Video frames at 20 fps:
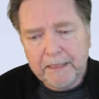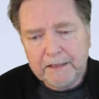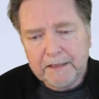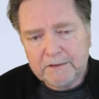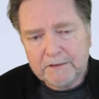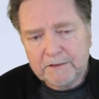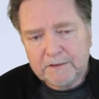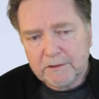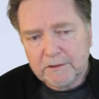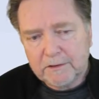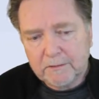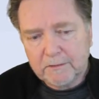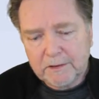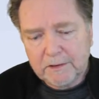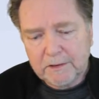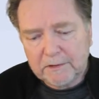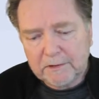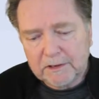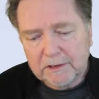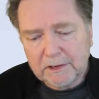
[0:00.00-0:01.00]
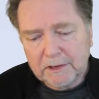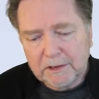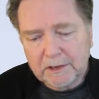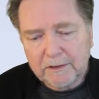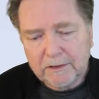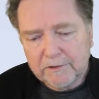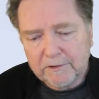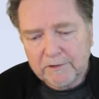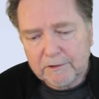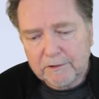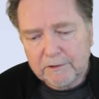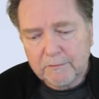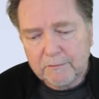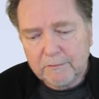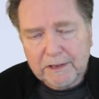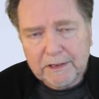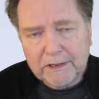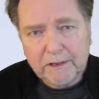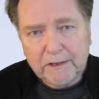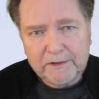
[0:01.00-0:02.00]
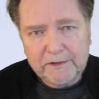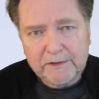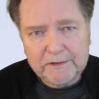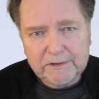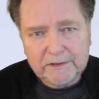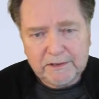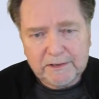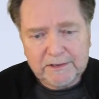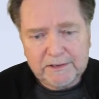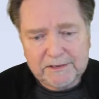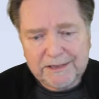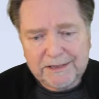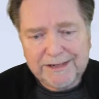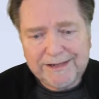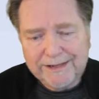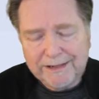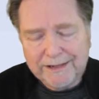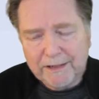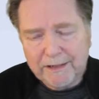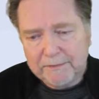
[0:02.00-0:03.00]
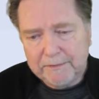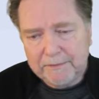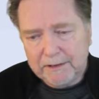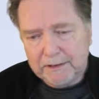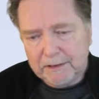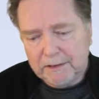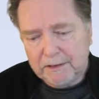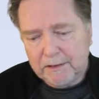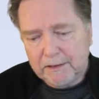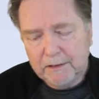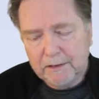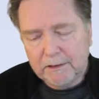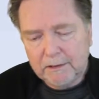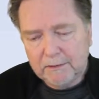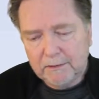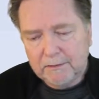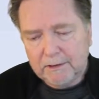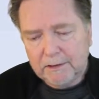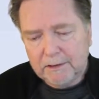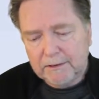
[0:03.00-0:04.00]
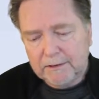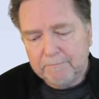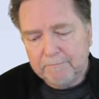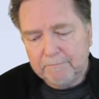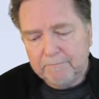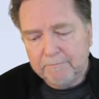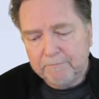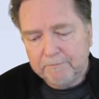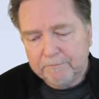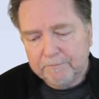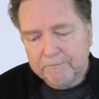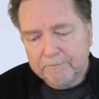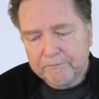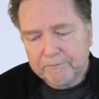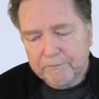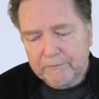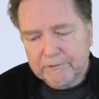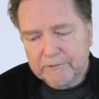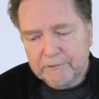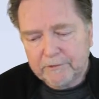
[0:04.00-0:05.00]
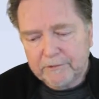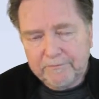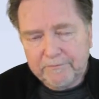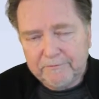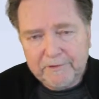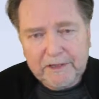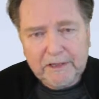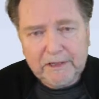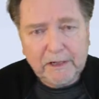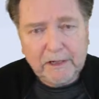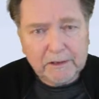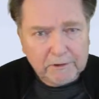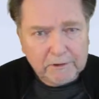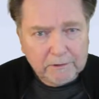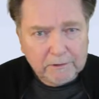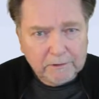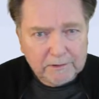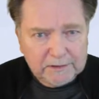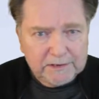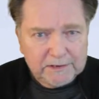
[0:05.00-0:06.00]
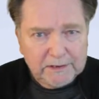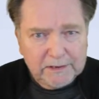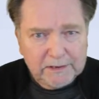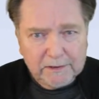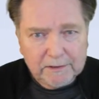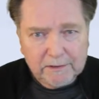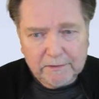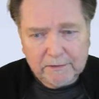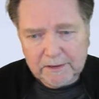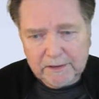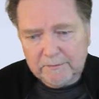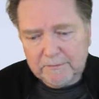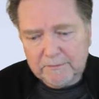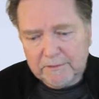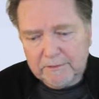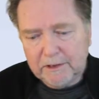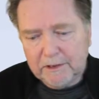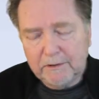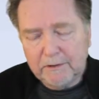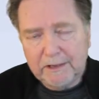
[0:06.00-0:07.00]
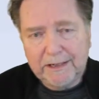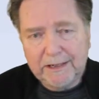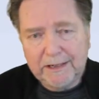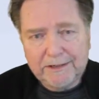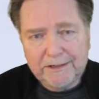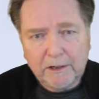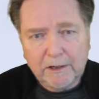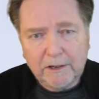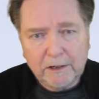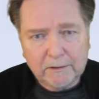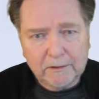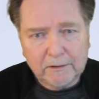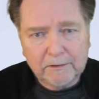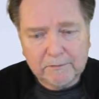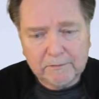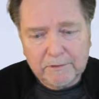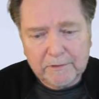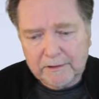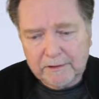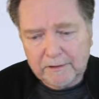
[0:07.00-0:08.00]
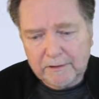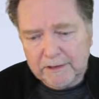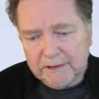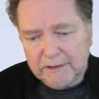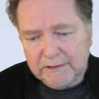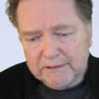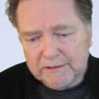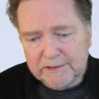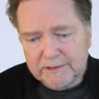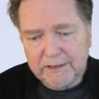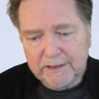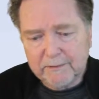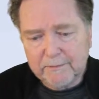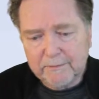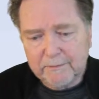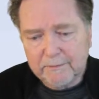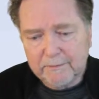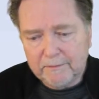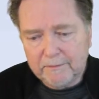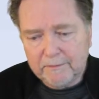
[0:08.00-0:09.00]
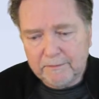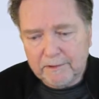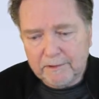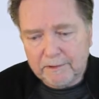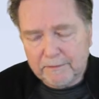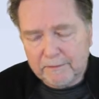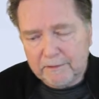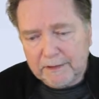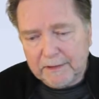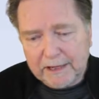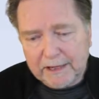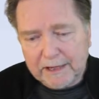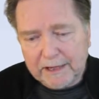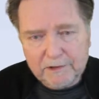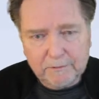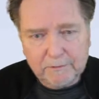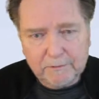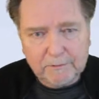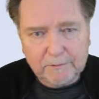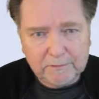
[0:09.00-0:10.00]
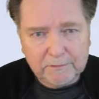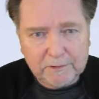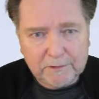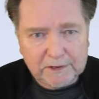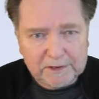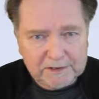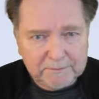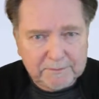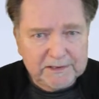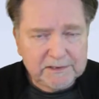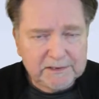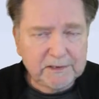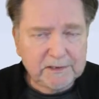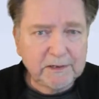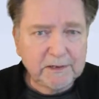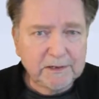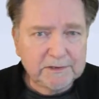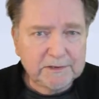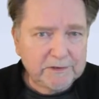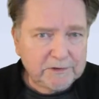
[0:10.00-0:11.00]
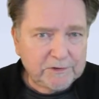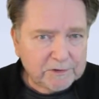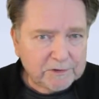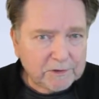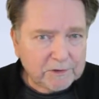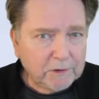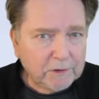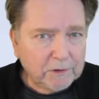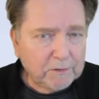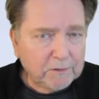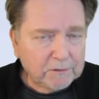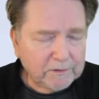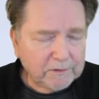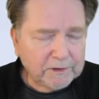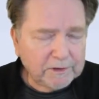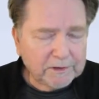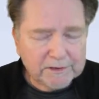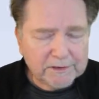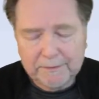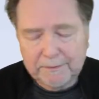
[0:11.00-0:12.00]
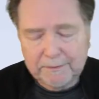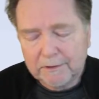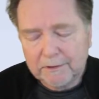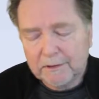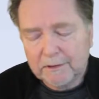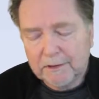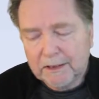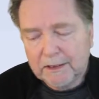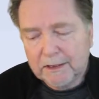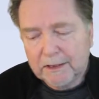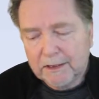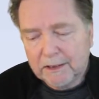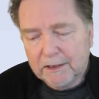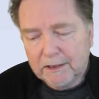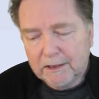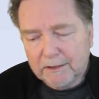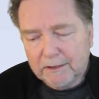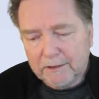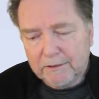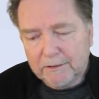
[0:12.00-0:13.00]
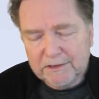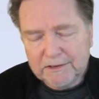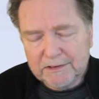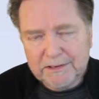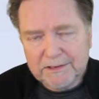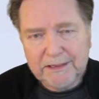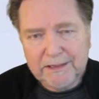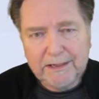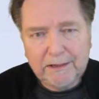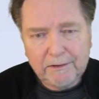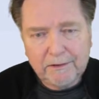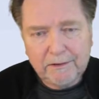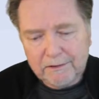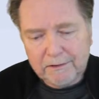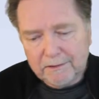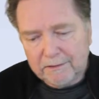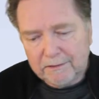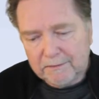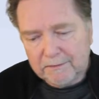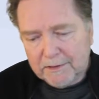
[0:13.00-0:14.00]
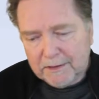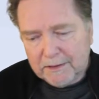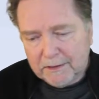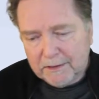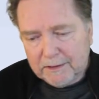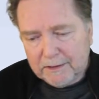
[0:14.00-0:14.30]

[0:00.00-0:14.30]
And so when a lot of your wealth is tied up in sort of fiat currency, or in a dollar rather than, say, the actual what it's based on, such as gold, for example, you can see how the